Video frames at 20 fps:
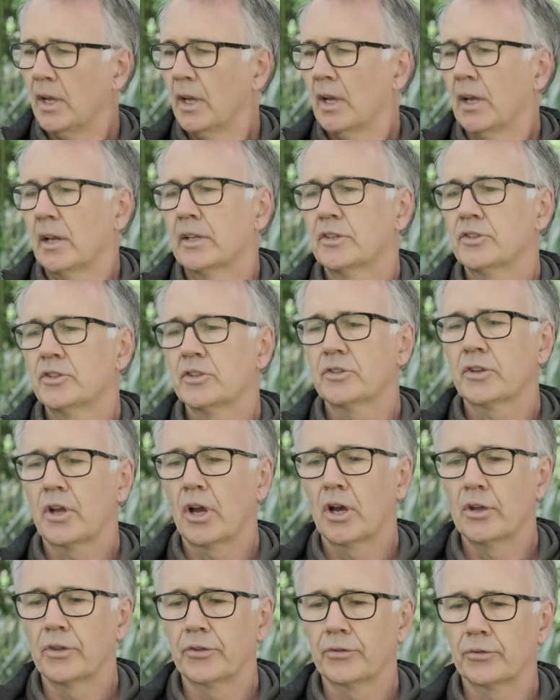Let's just
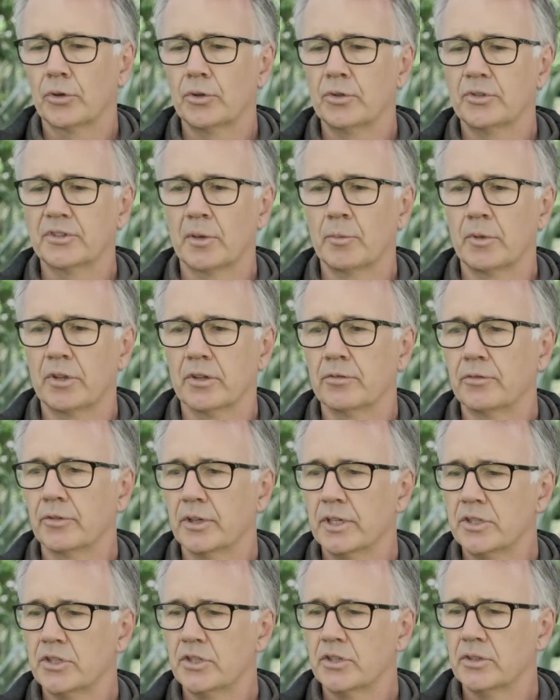go through some of the
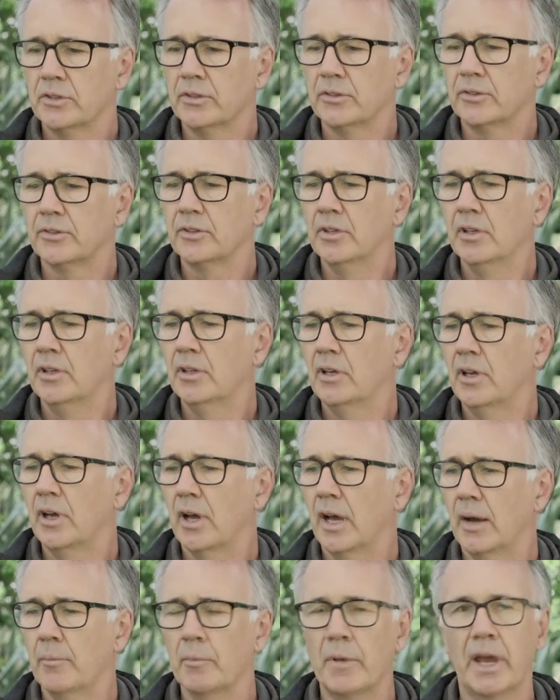features
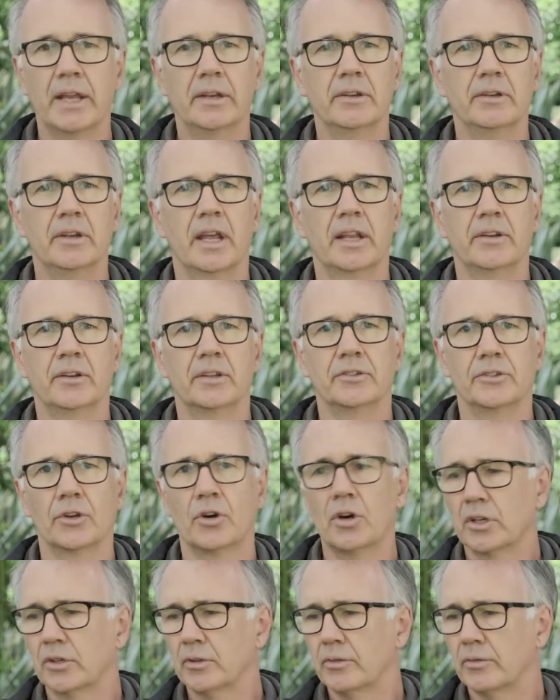and
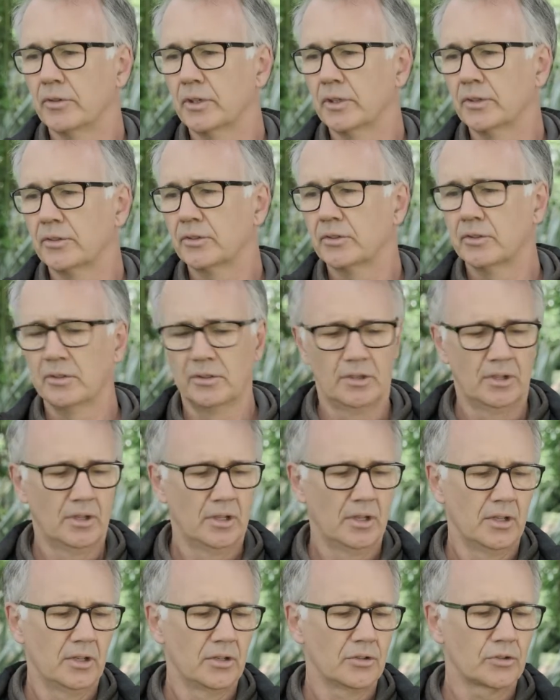design of this
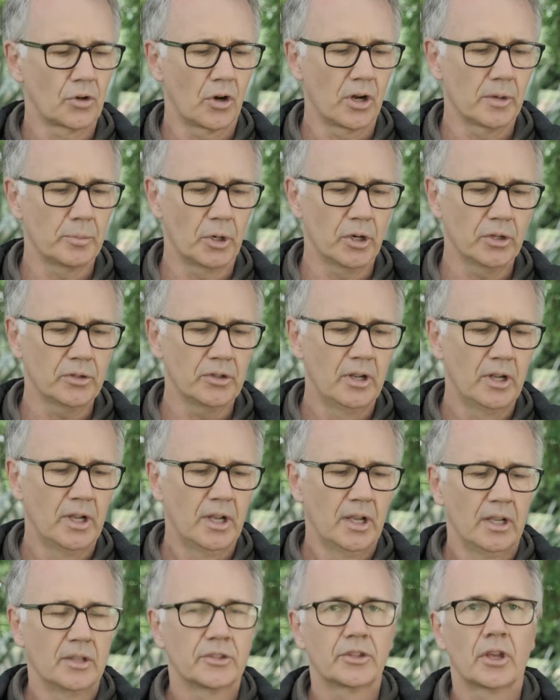tripod.
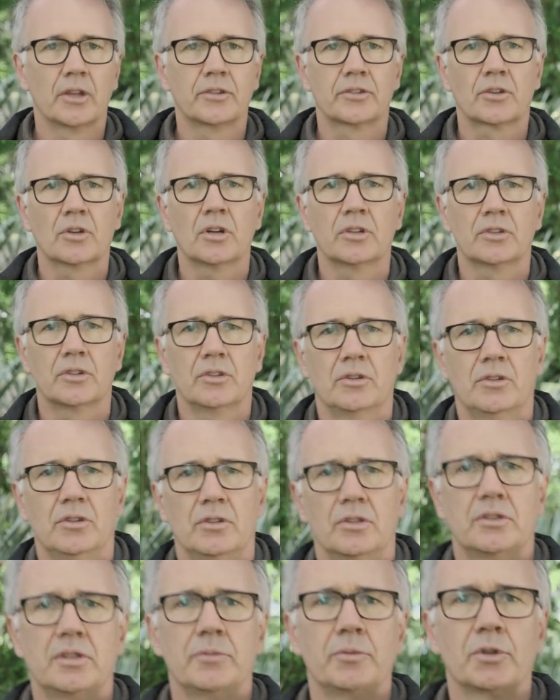So it's got
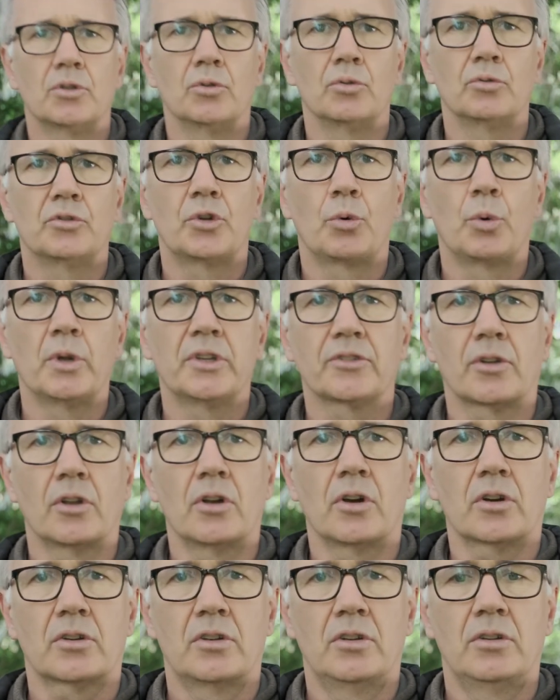your typical twist
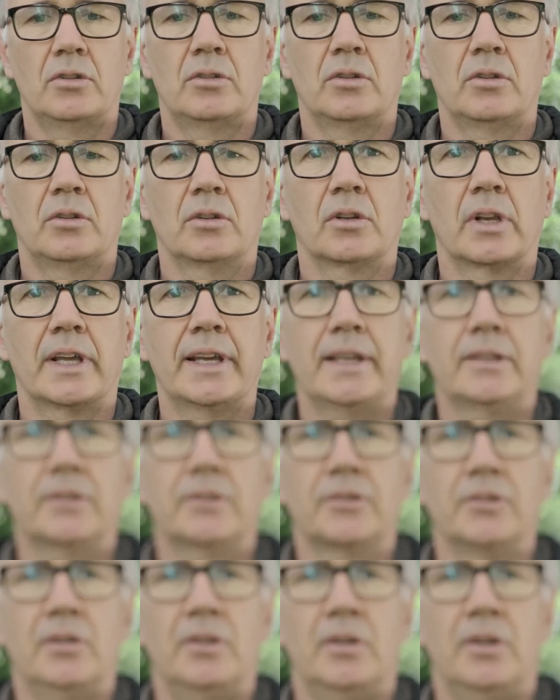lock
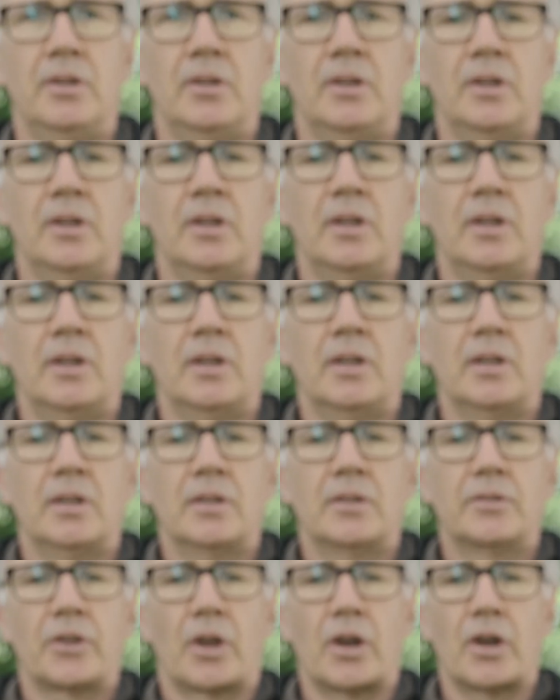legs.
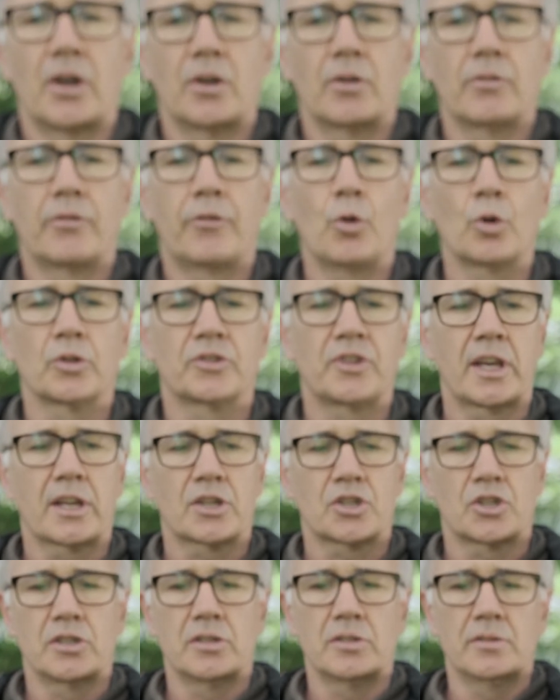So
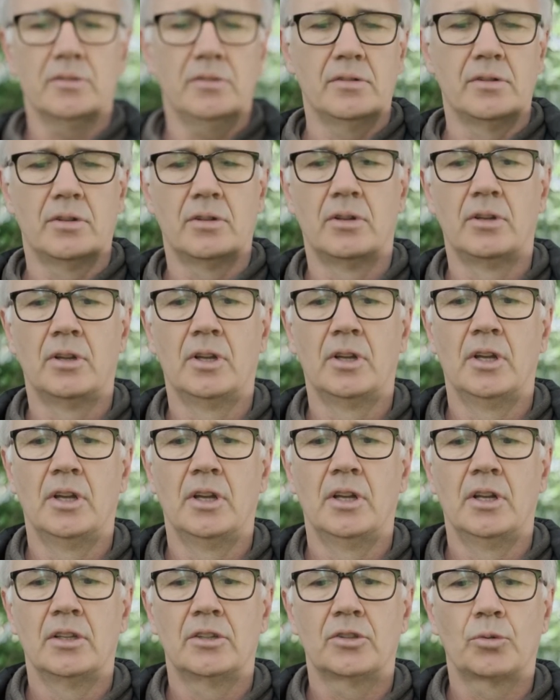4-section
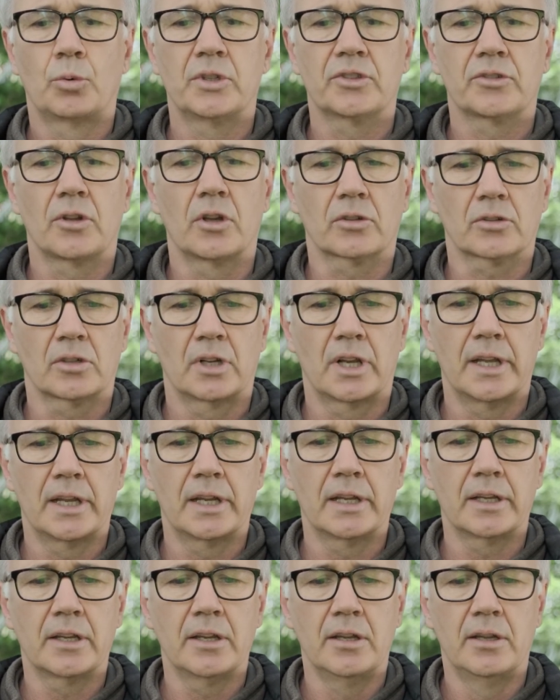twist lock leg,